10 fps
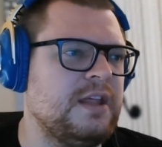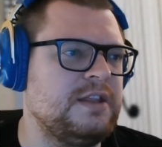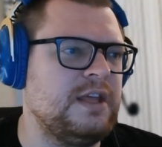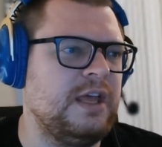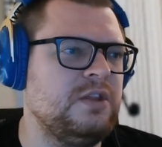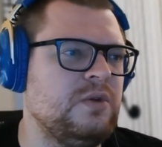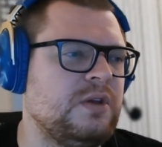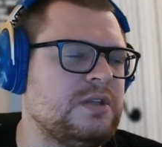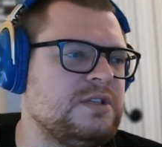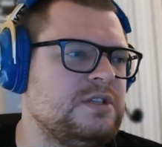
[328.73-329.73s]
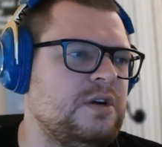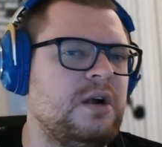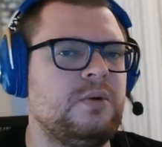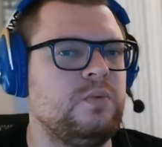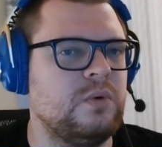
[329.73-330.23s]
then you can
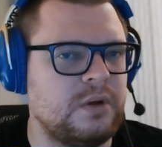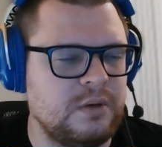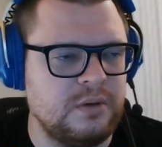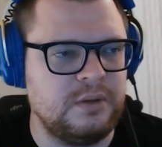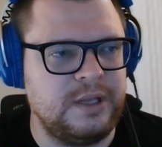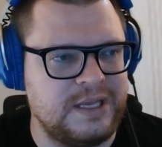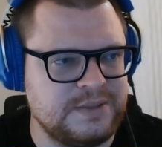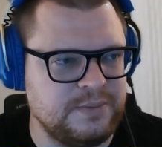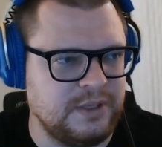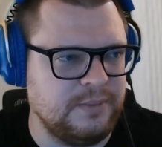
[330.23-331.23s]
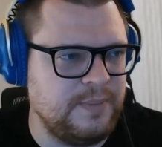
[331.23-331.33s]
start working on the task plan.